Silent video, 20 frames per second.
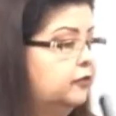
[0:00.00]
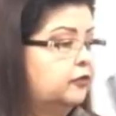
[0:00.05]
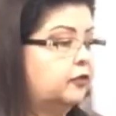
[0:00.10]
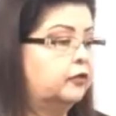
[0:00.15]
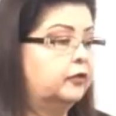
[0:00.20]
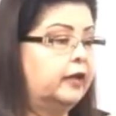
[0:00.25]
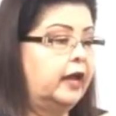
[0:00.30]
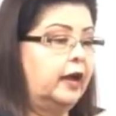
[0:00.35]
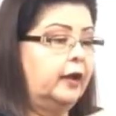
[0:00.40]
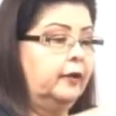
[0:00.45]

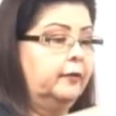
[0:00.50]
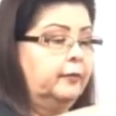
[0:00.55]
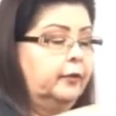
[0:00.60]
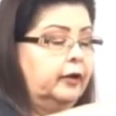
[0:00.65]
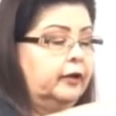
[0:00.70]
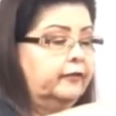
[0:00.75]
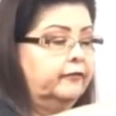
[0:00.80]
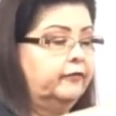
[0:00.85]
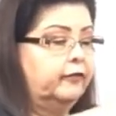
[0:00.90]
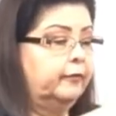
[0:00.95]
so now
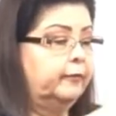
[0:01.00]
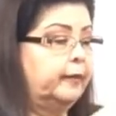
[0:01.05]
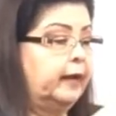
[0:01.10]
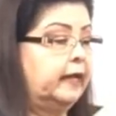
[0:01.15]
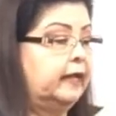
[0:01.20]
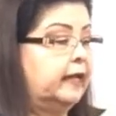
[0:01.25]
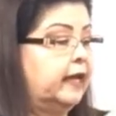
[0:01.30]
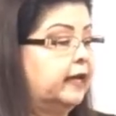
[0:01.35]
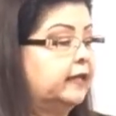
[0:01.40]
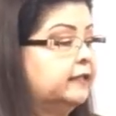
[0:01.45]
I'm ready for
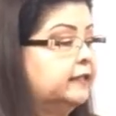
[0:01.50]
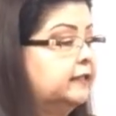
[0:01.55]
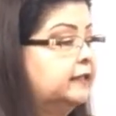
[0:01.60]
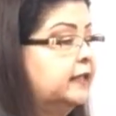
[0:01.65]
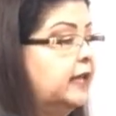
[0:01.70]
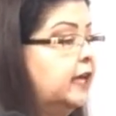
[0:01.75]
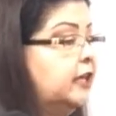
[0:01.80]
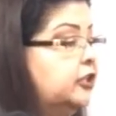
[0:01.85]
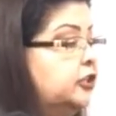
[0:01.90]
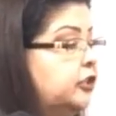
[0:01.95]
my
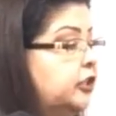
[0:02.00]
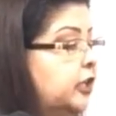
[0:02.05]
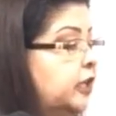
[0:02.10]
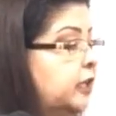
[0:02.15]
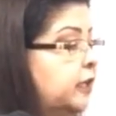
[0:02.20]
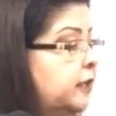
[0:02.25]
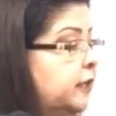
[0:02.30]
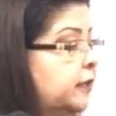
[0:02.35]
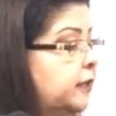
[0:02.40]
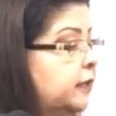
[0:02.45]
next section,